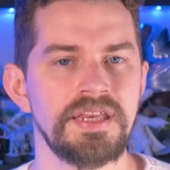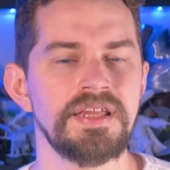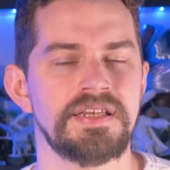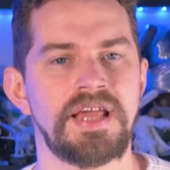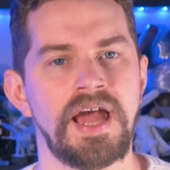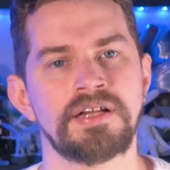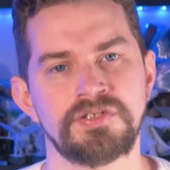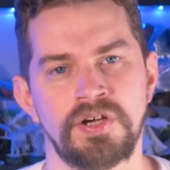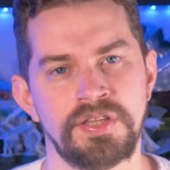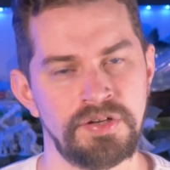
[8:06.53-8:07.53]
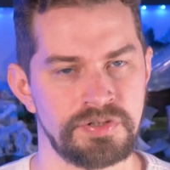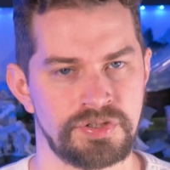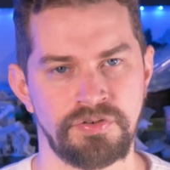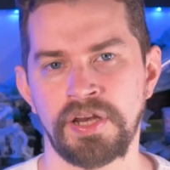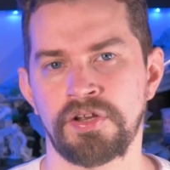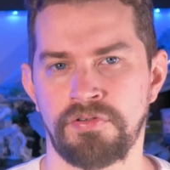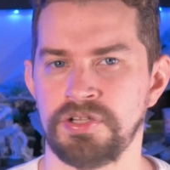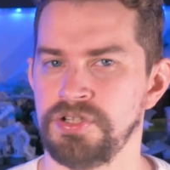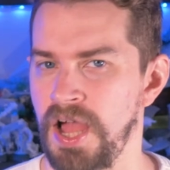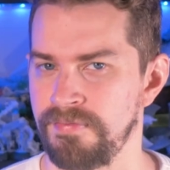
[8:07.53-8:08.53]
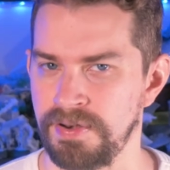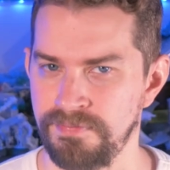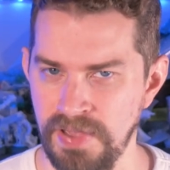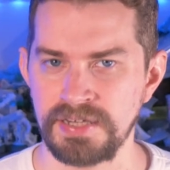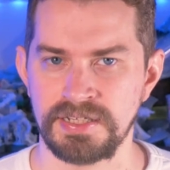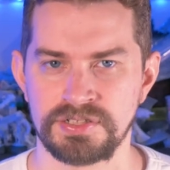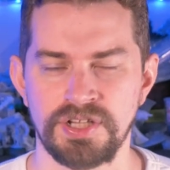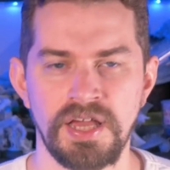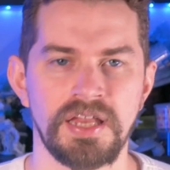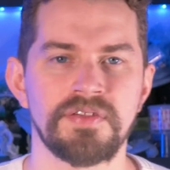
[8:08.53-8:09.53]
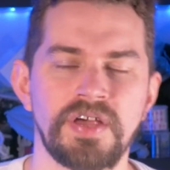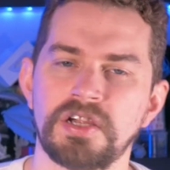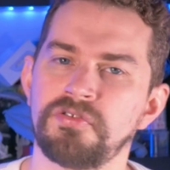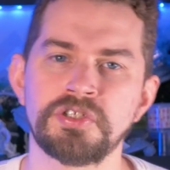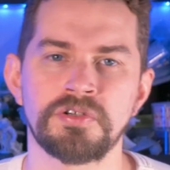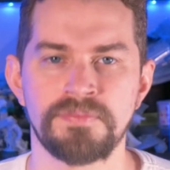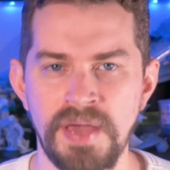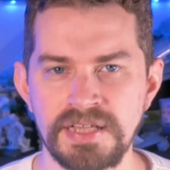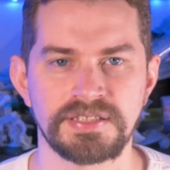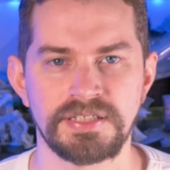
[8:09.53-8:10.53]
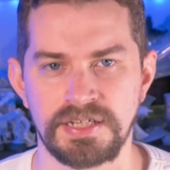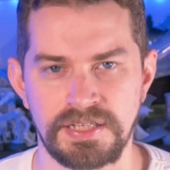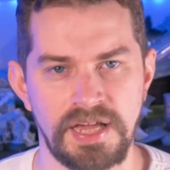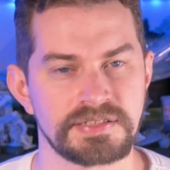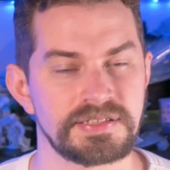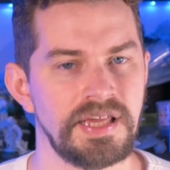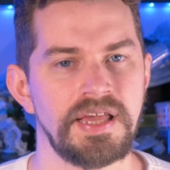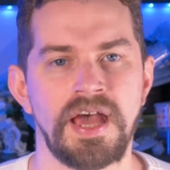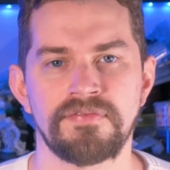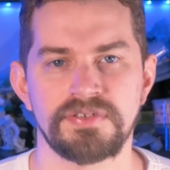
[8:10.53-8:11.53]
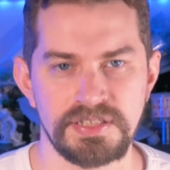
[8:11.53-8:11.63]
Any attacks on the restrained creature have advantage, and if that creature makes any attacks, they have